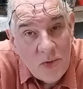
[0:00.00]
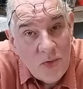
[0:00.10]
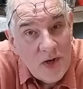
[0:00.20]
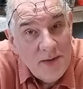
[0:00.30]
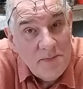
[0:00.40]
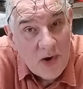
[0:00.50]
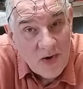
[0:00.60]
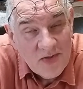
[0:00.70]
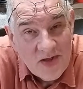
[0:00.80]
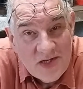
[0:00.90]
Hello, I'm
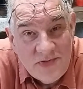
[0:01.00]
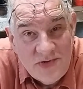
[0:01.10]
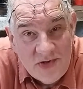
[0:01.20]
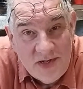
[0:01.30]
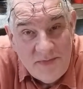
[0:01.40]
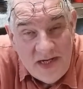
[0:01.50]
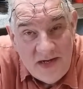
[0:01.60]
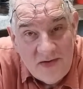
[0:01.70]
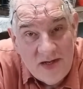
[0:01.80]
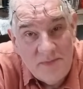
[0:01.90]
Mark. Thanks for joining me
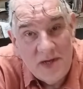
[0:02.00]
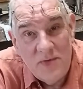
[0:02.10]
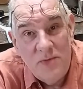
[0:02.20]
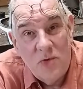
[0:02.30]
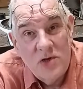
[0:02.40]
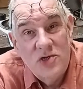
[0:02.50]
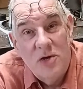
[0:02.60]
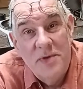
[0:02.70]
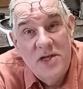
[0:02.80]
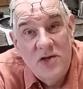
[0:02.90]
here in my wee
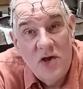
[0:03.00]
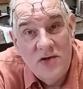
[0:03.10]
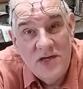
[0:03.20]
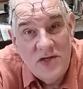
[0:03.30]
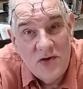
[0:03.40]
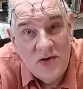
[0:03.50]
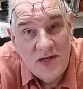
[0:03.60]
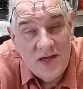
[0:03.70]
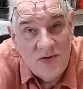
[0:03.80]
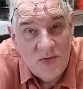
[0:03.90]
workshop in County
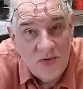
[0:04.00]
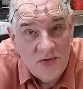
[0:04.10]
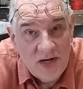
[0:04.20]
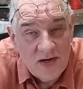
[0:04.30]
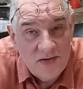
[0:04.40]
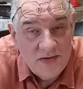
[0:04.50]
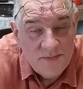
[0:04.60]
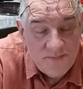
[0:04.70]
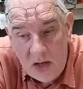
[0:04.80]
Down in Northern Ireland.